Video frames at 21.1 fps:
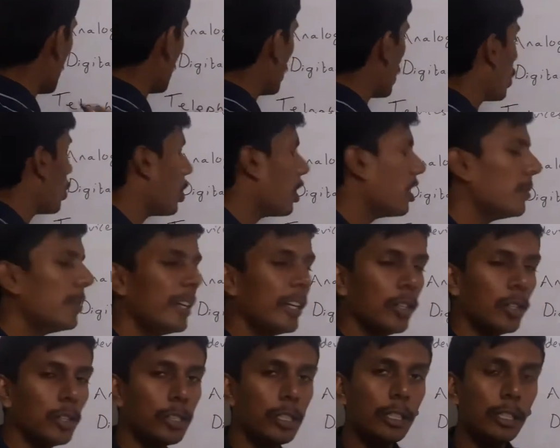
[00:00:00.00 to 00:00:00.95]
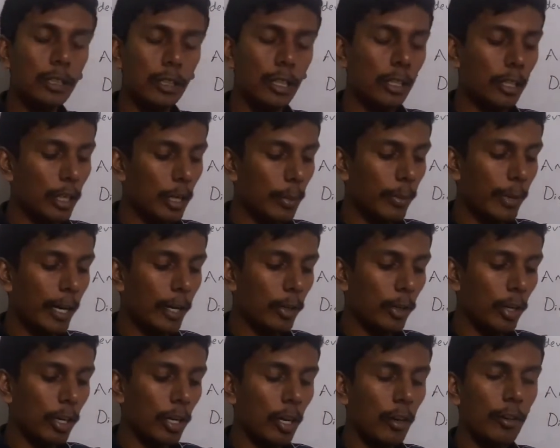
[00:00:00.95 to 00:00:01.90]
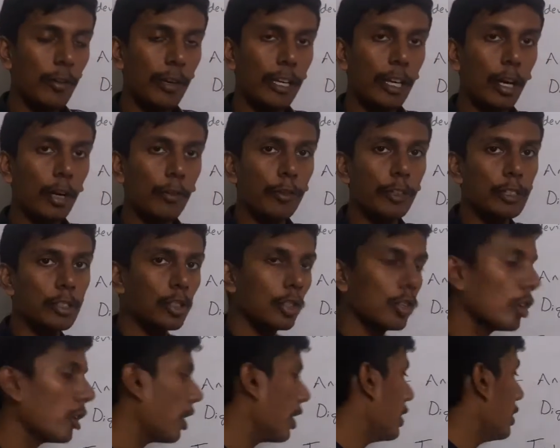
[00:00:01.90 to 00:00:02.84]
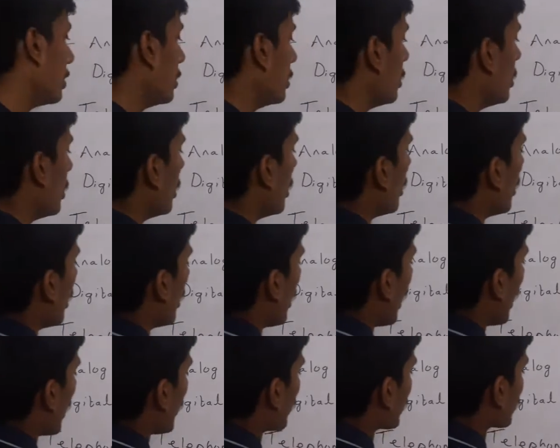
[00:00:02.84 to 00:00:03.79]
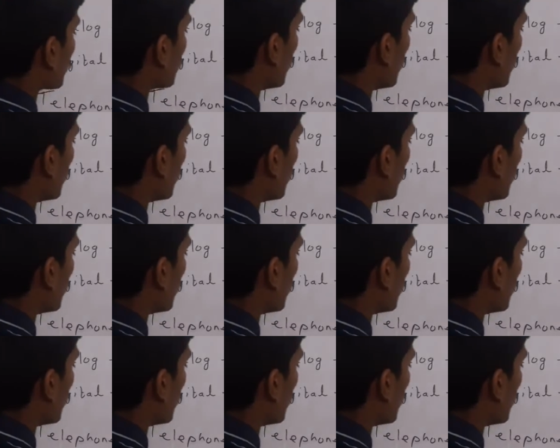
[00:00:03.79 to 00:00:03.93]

Now I'll be using the term network very often, so I'll have a